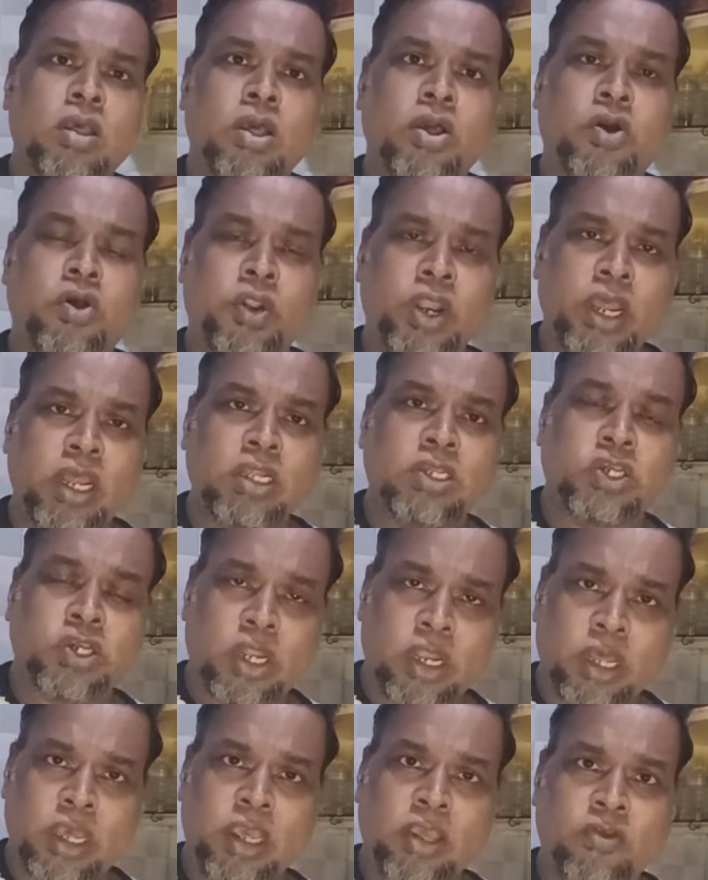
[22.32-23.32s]
green
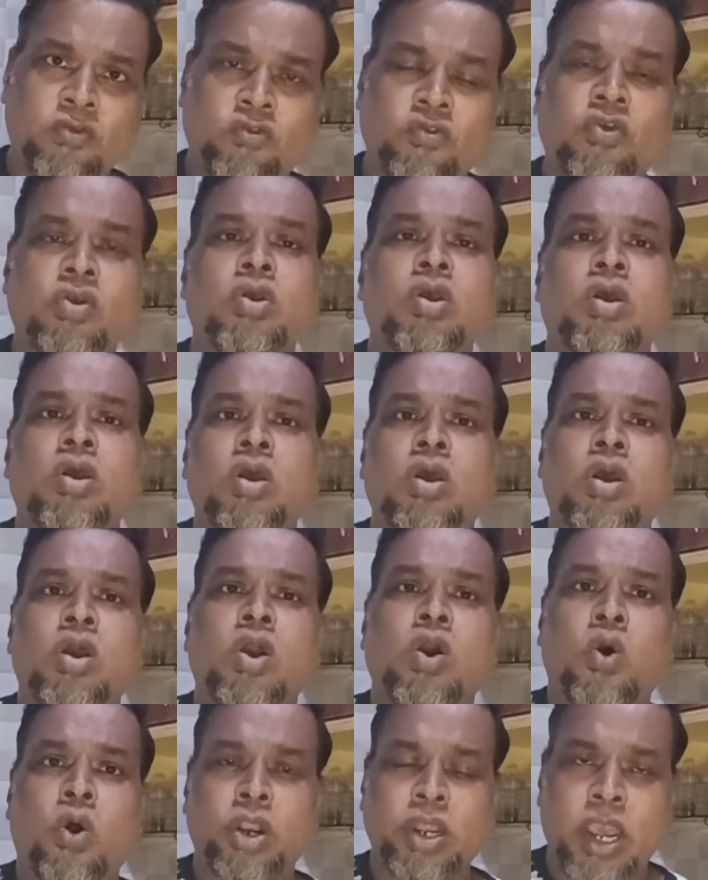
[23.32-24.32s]
chilies,
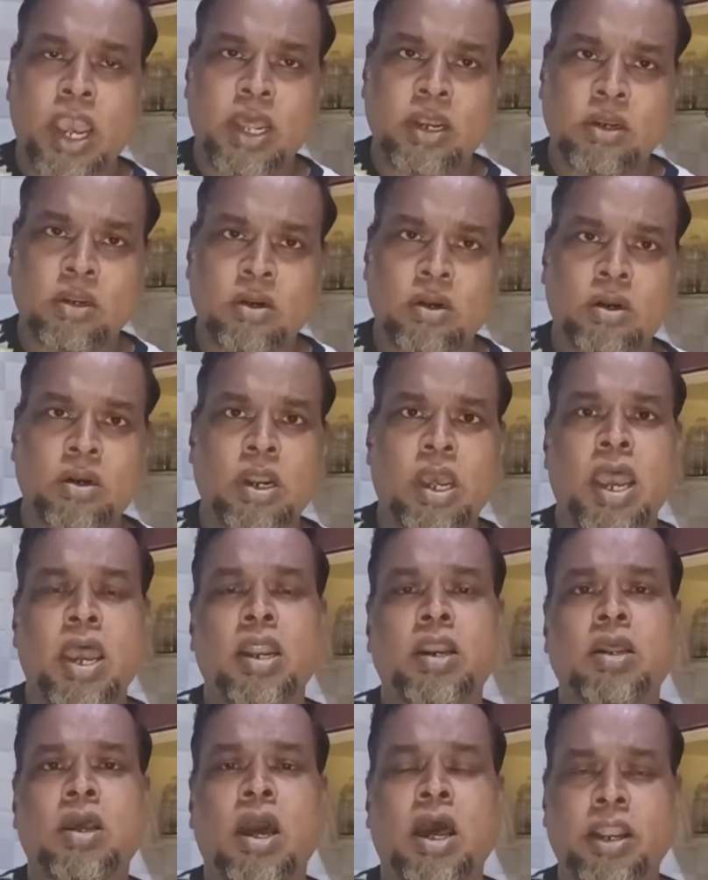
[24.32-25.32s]
coriander
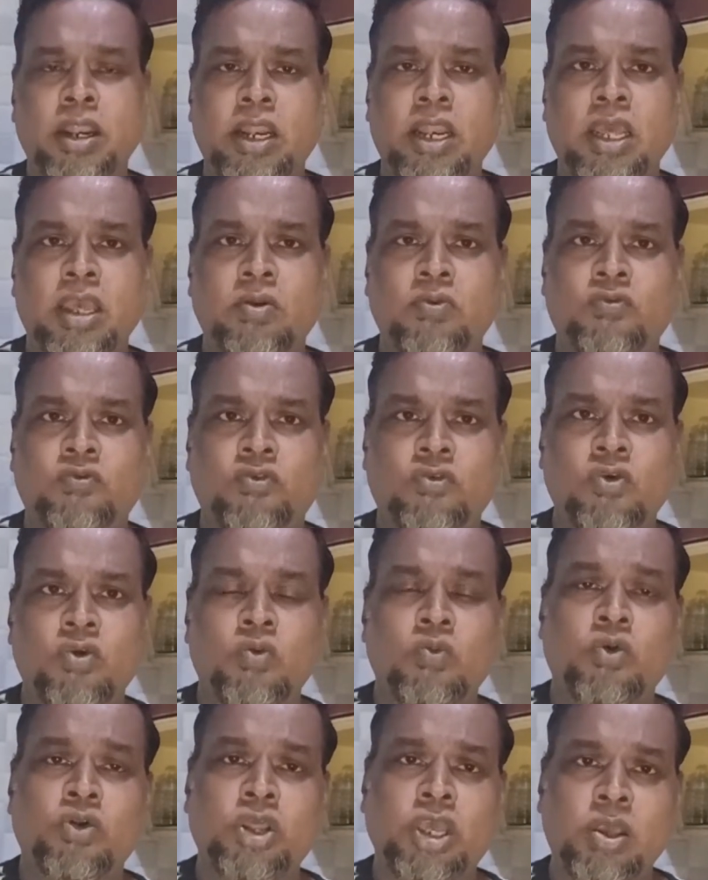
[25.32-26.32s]
and curry leaves
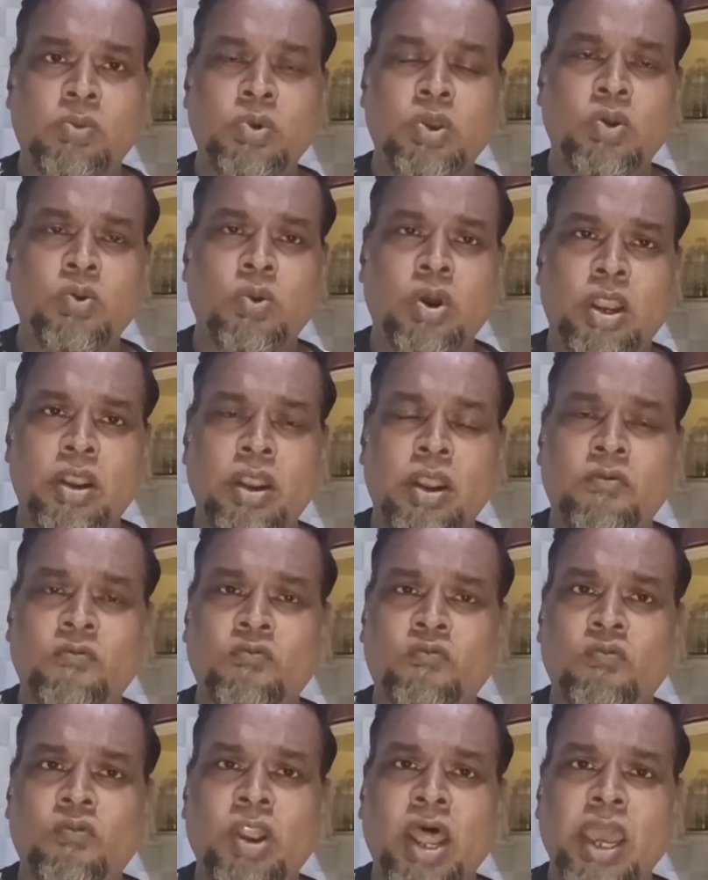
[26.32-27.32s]
would give you a
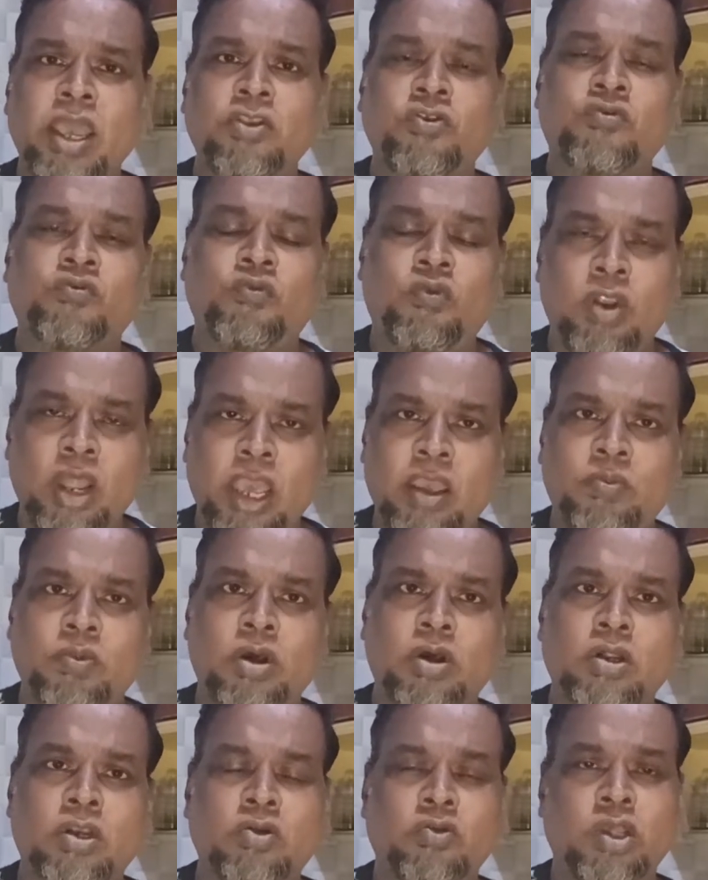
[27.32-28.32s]
nice
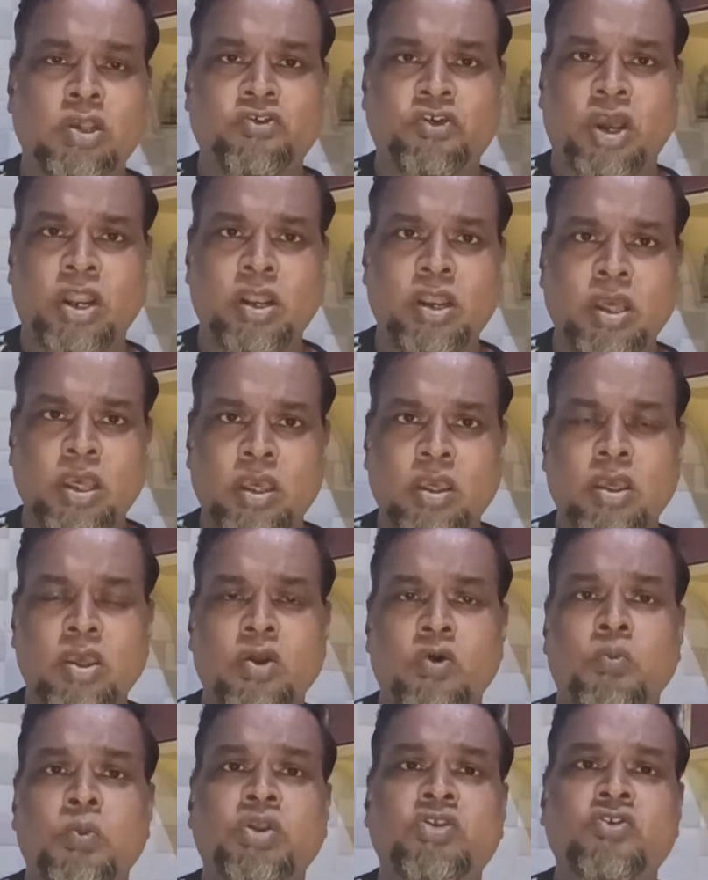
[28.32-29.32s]
flavor to the chutney,
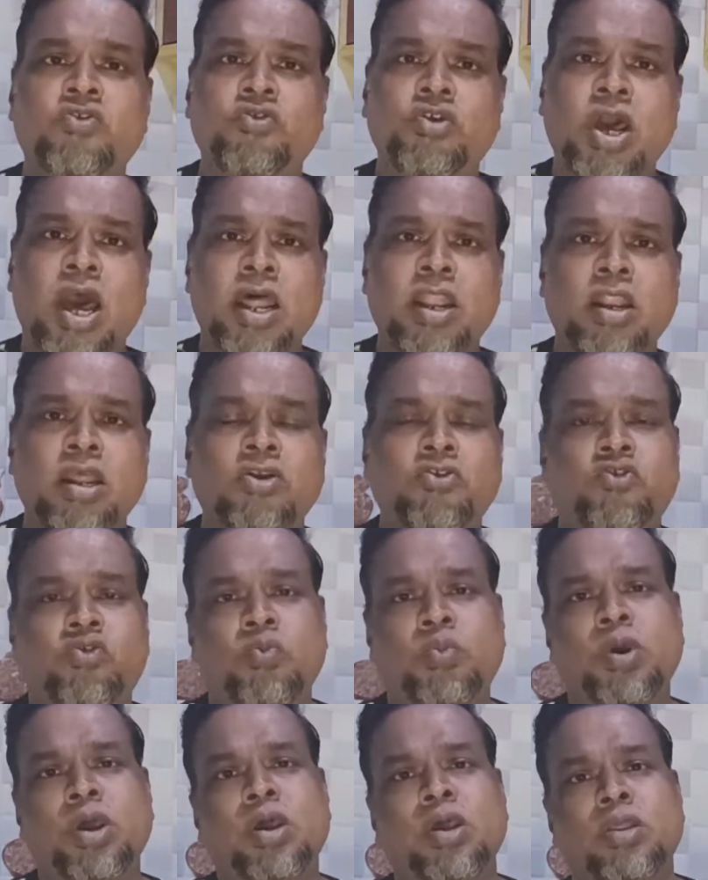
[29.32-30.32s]
which is garnished
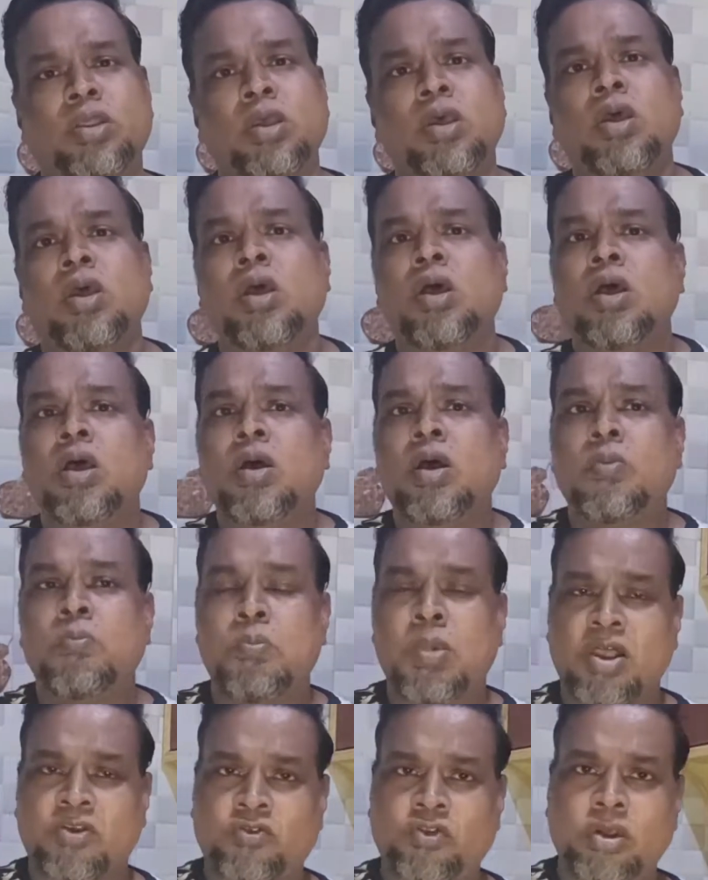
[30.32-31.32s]
with
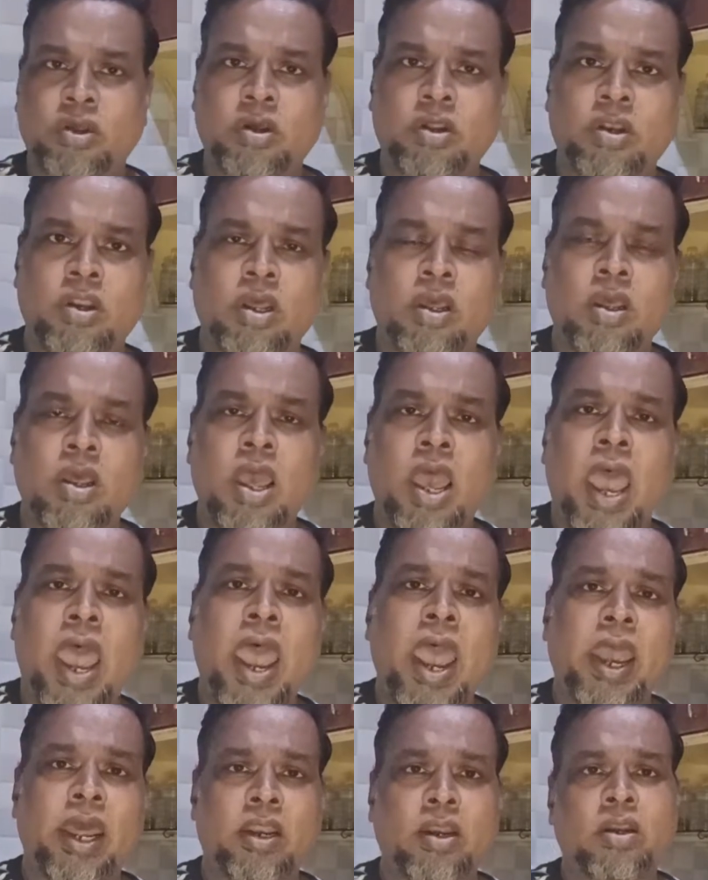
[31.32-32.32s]
mustard
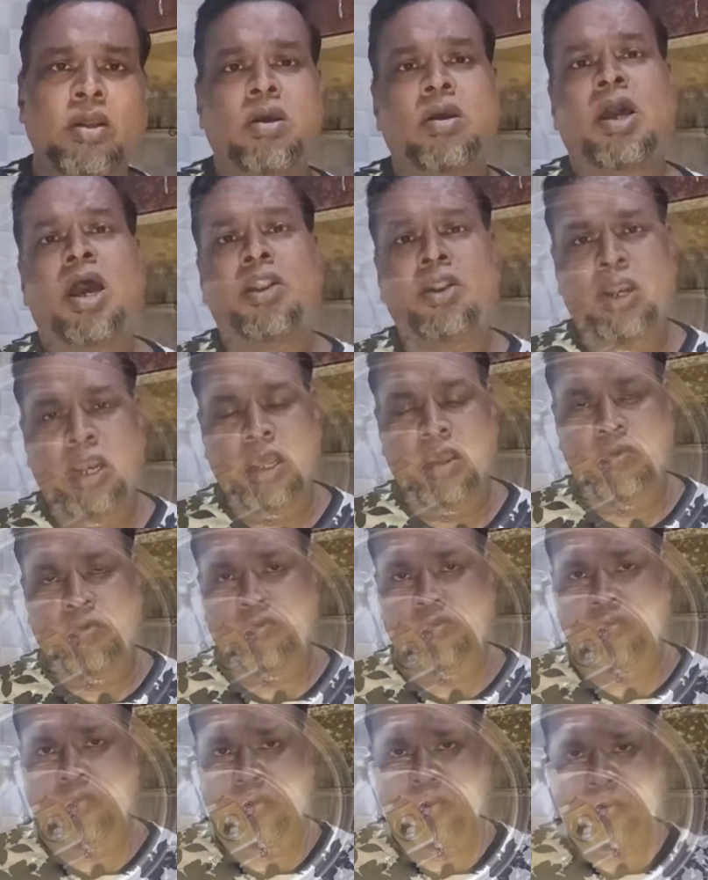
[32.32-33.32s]
and curry
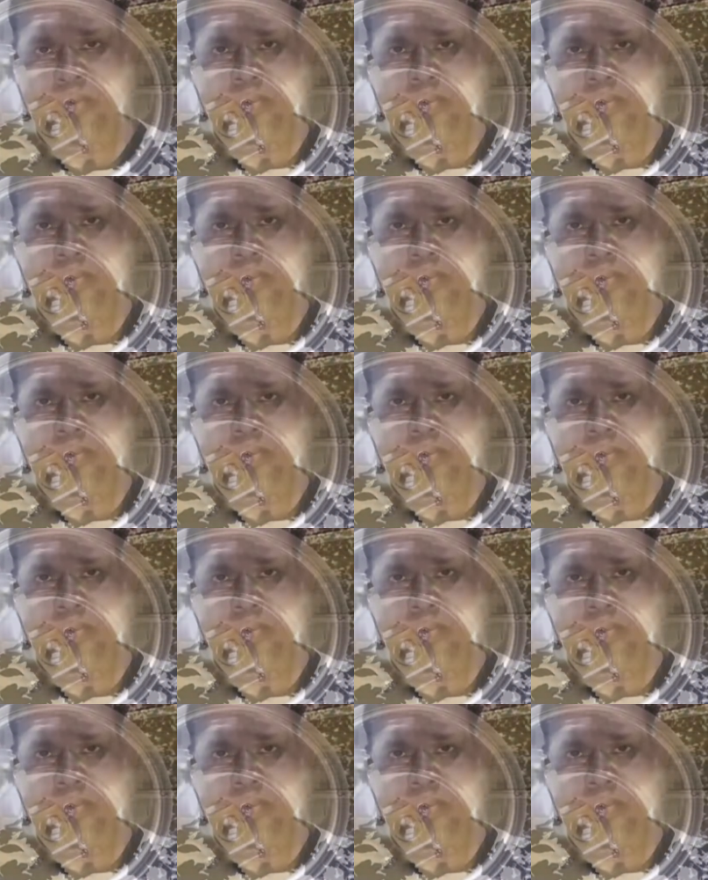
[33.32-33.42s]
leaves.